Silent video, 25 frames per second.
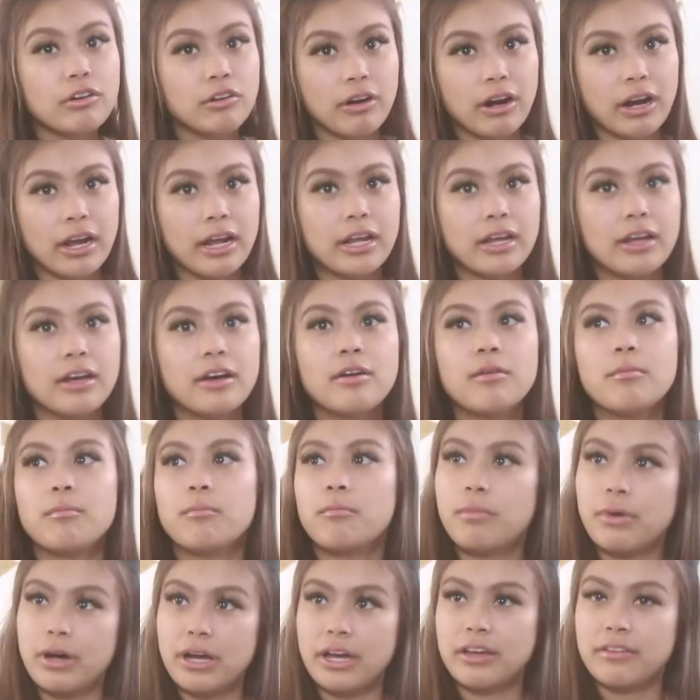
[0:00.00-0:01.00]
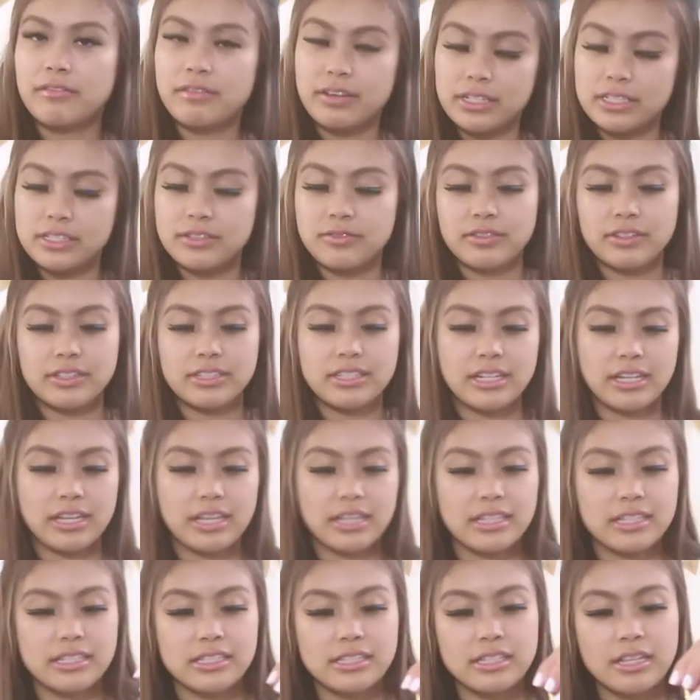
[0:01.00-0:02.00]
regret buying festival
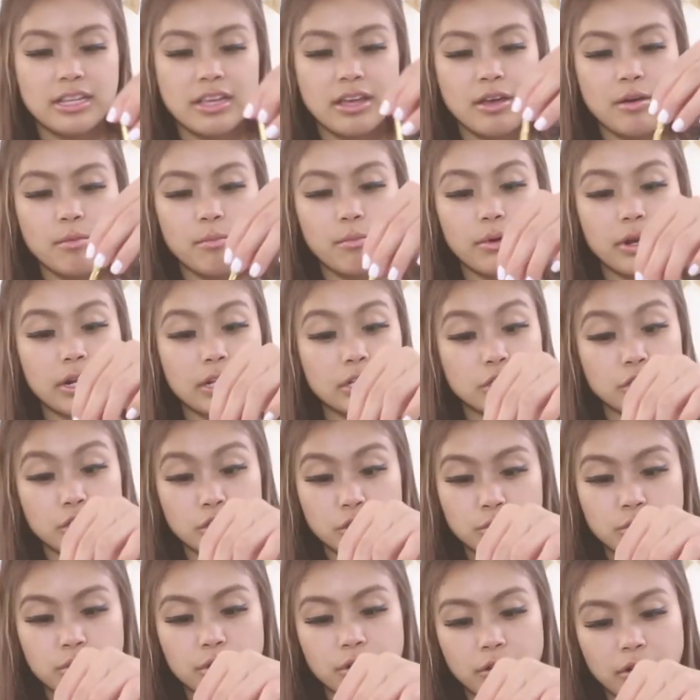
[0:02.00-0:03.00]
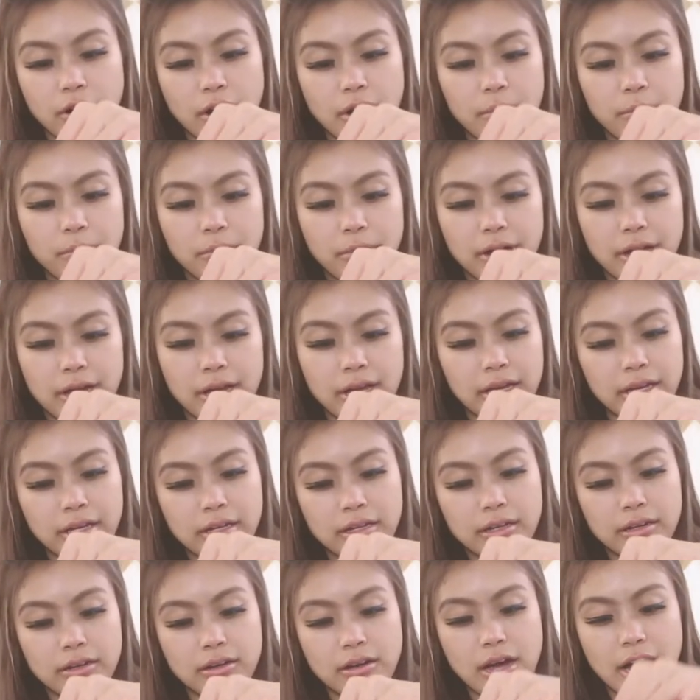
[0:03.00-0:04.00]
tickets, but I do regret
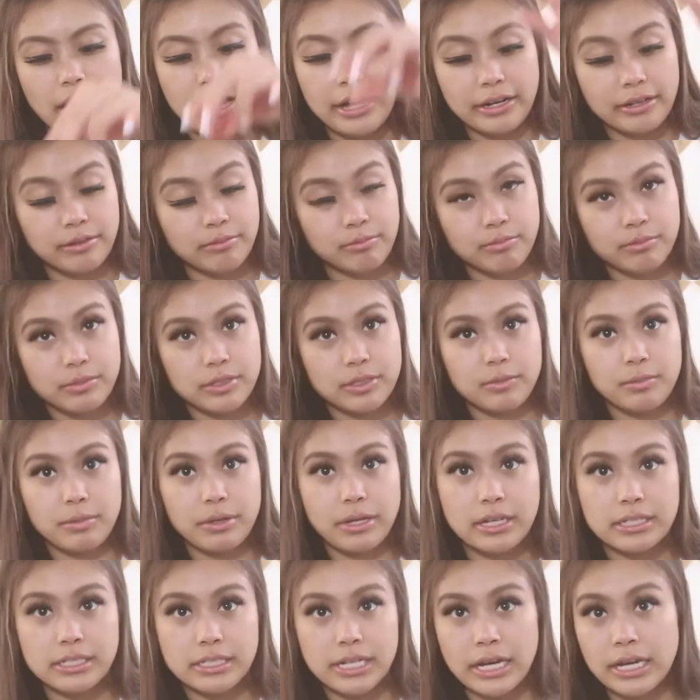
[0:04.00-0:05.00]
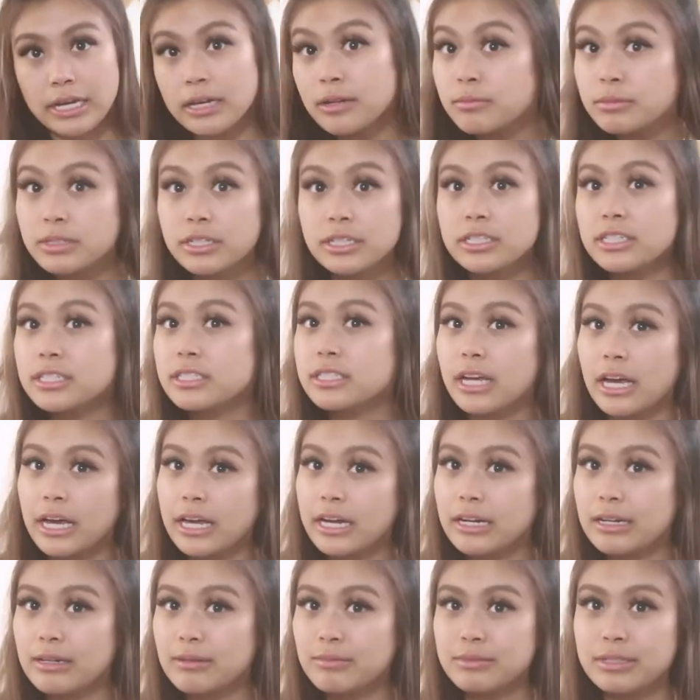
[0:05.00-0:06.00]
buying items, because items are just
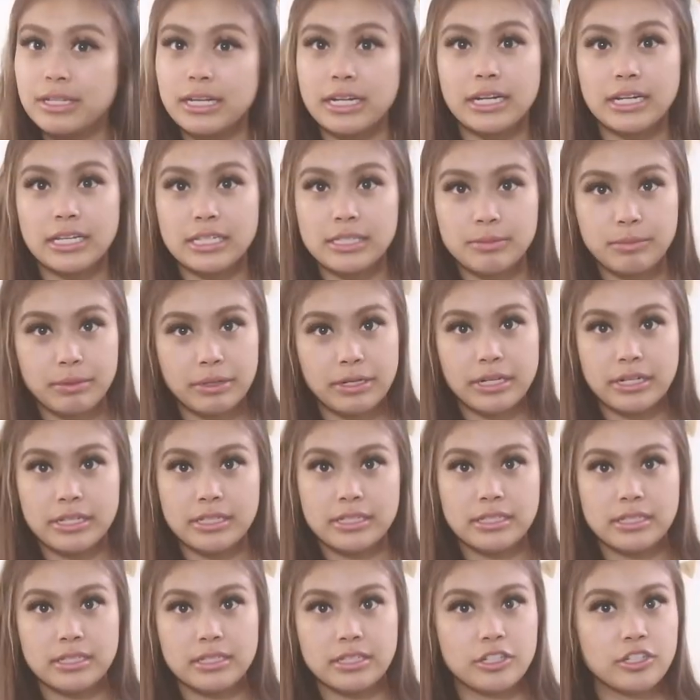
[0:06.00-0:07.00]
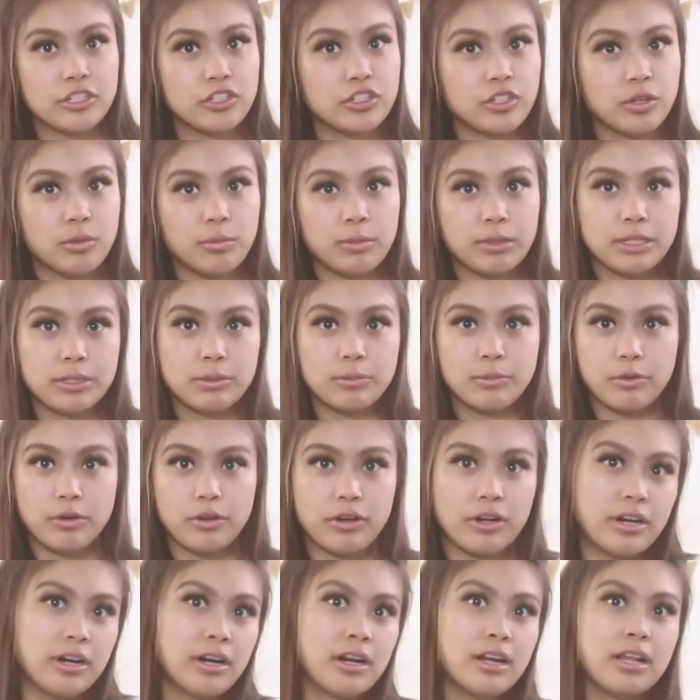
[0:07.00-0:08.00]
items and experiences are so much
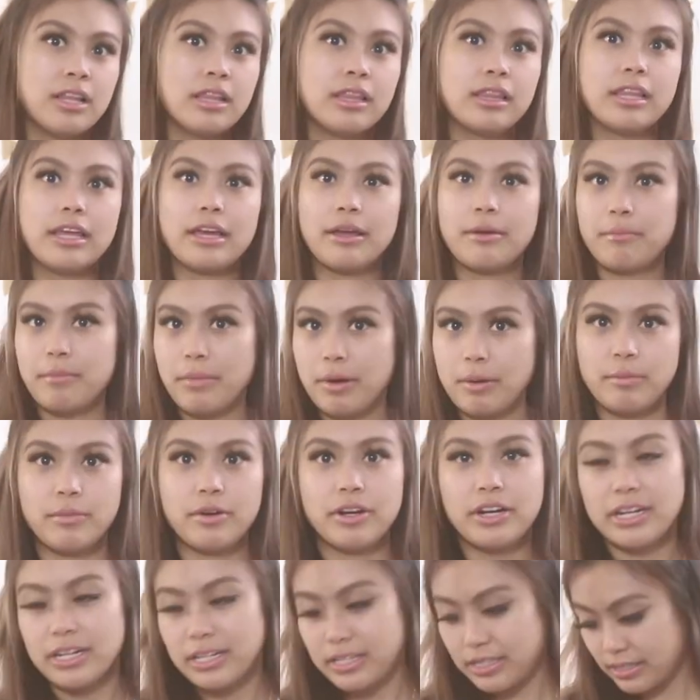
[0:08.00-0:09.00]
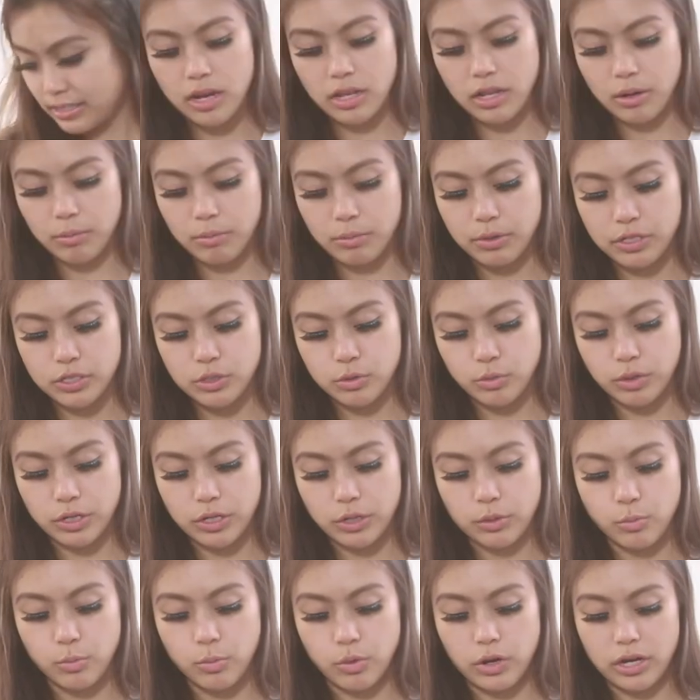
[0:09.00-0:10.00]
more like memories. Number
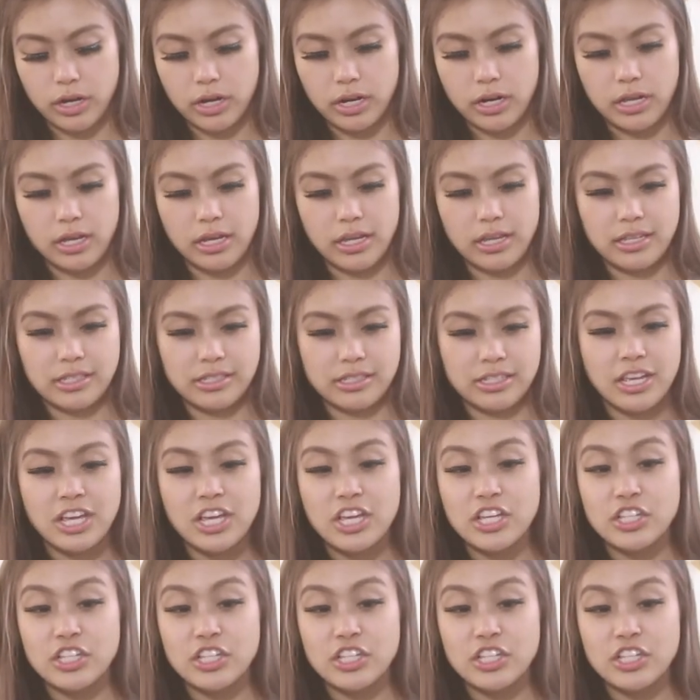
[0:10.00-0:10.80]
21 is